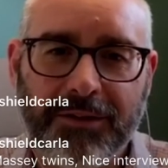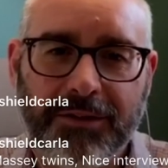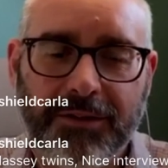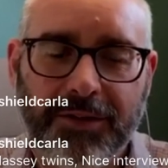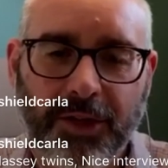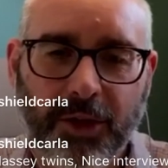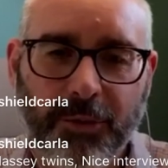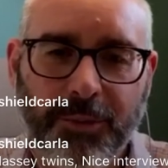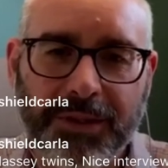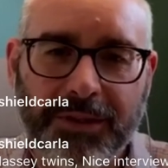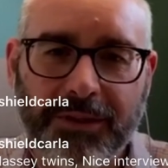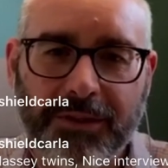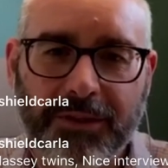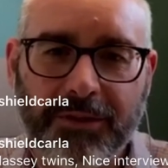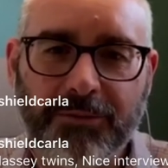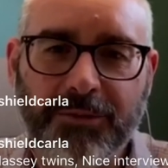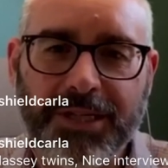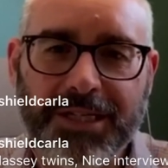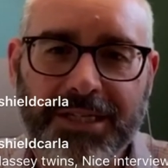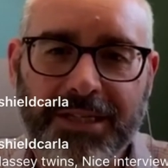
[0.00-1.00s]
know, but
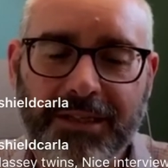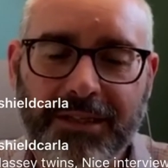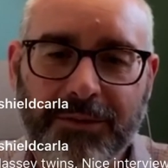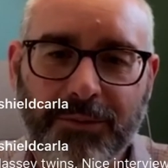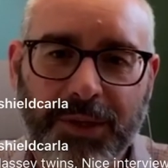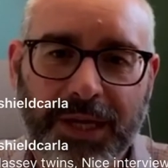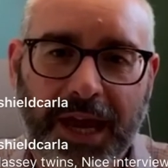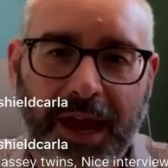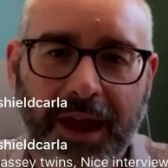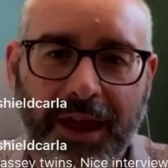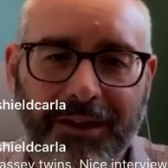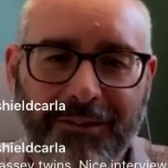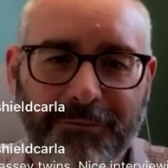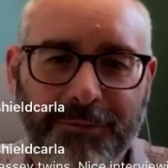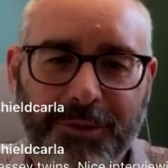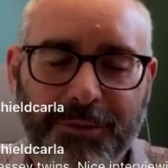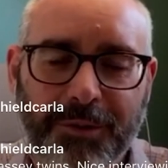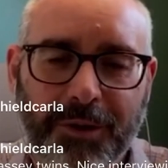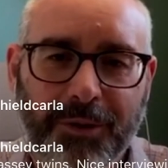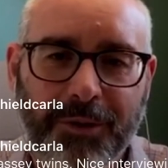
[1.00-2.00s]
the reason that we have
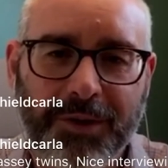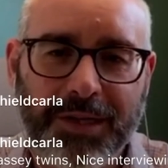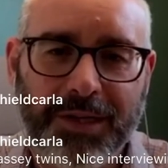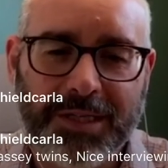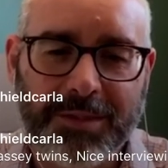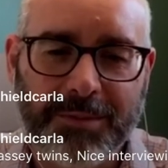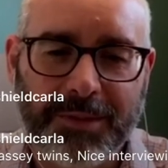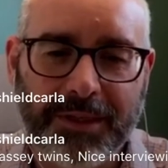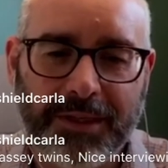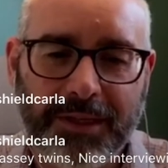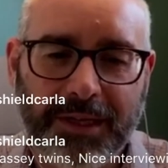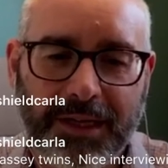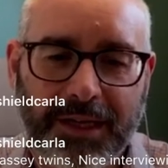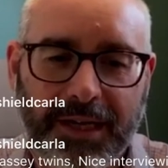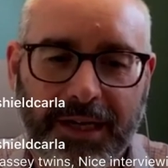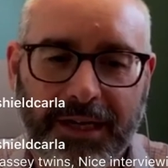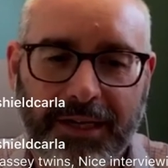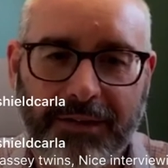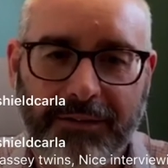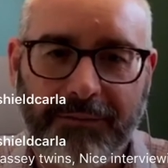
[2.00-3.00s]
Bubo is
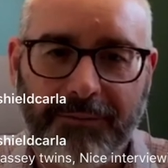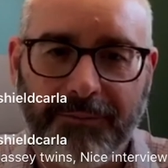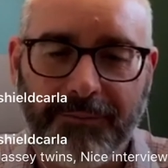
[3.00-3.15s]
uh,